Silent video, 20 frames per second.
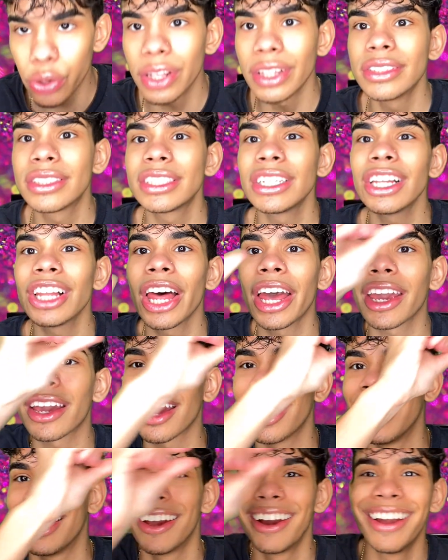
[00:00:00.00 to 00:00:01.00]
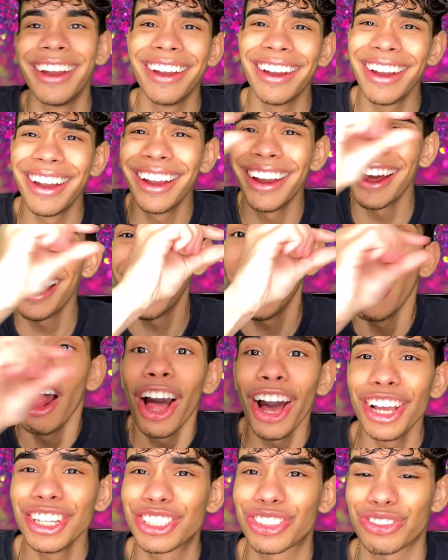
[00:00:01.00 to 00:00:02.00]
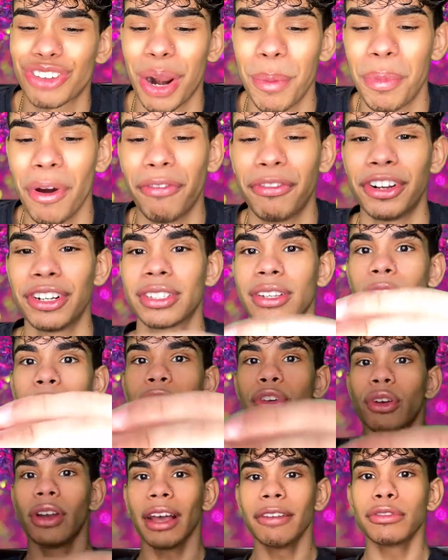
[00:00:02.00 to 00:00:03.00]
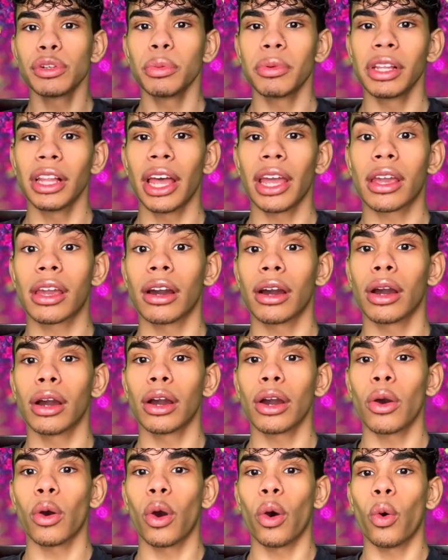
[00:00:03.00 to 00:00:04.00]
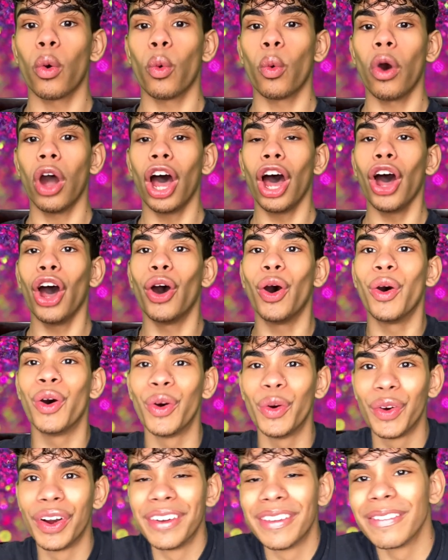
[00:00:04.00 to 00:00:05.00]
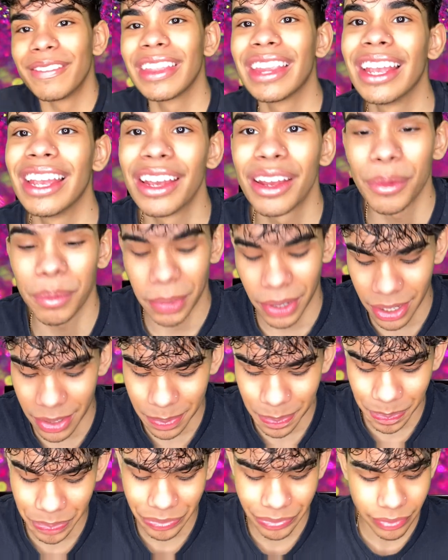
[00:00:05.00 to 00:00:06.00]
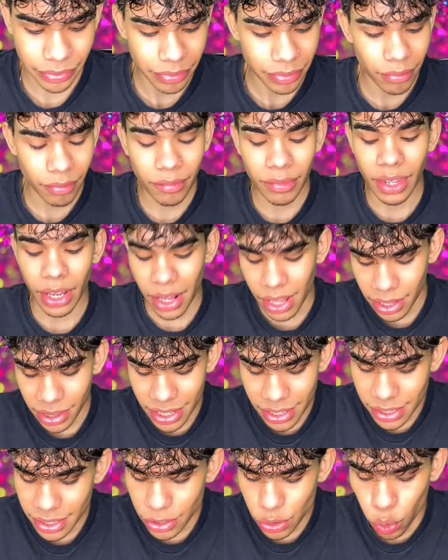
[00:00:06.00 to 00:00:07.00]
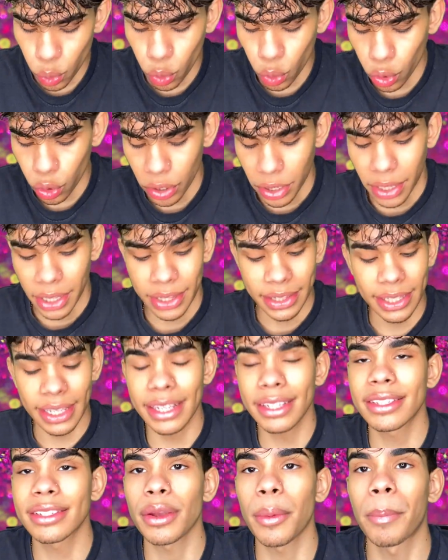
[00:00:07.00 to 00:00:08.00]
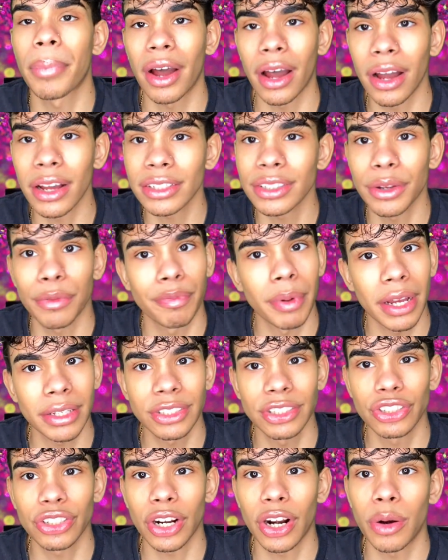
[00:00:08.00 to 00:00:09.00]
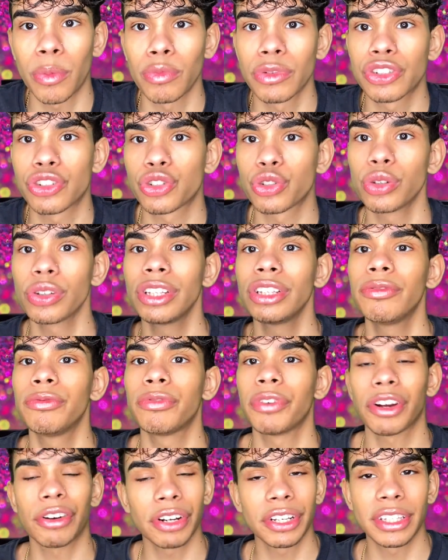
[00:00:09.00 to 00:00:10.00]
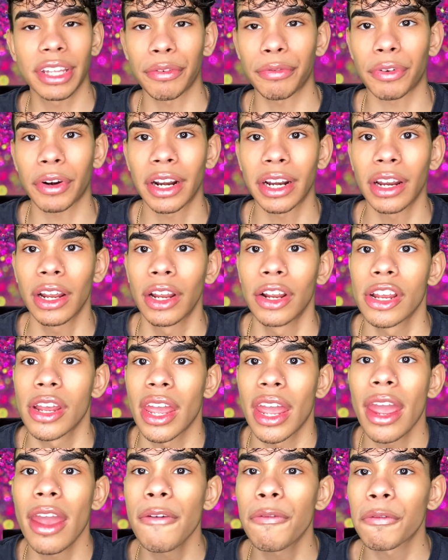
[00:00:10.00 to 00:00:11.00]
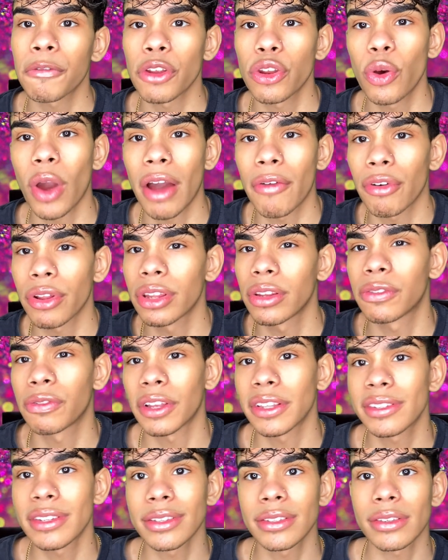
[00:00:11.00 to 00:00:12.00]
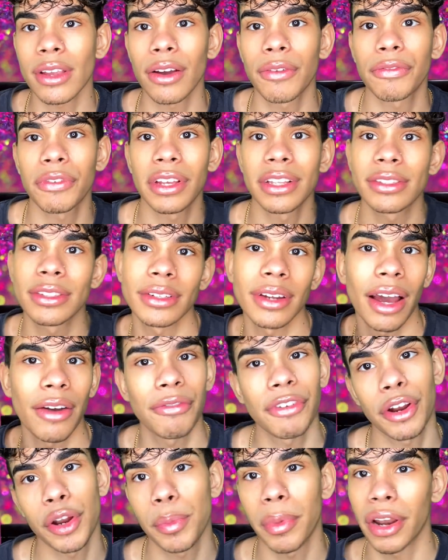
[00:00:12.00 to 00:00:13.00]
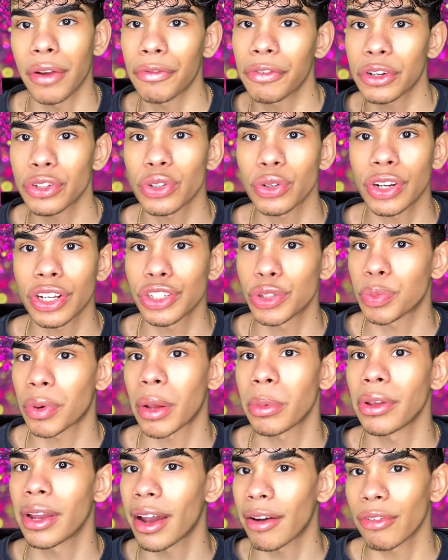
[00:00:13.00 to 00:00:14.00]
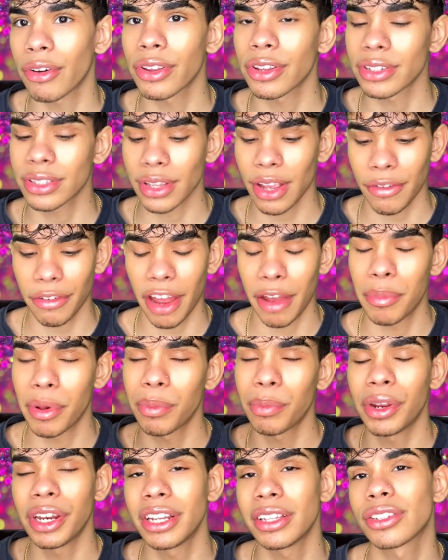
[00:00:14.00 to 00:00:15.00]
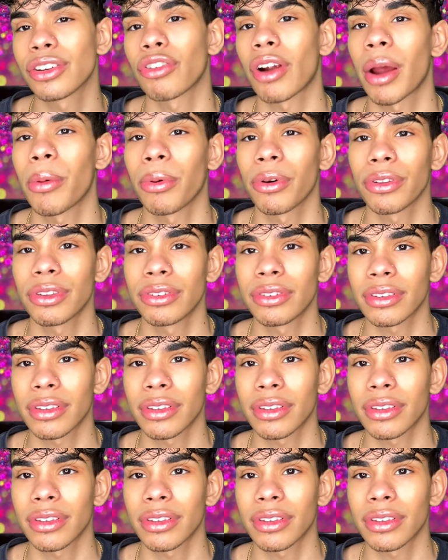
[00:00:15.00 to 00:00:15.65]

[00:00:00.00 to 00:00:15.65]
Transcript: can see like a strip of yourself. You'd have to be like, whoa. But this is cool. This box of BoxyCharm was truly very different. If you have all these fancy stuff, it's not very beneficial because you probably have all this stuff. I've been meaning to grab all these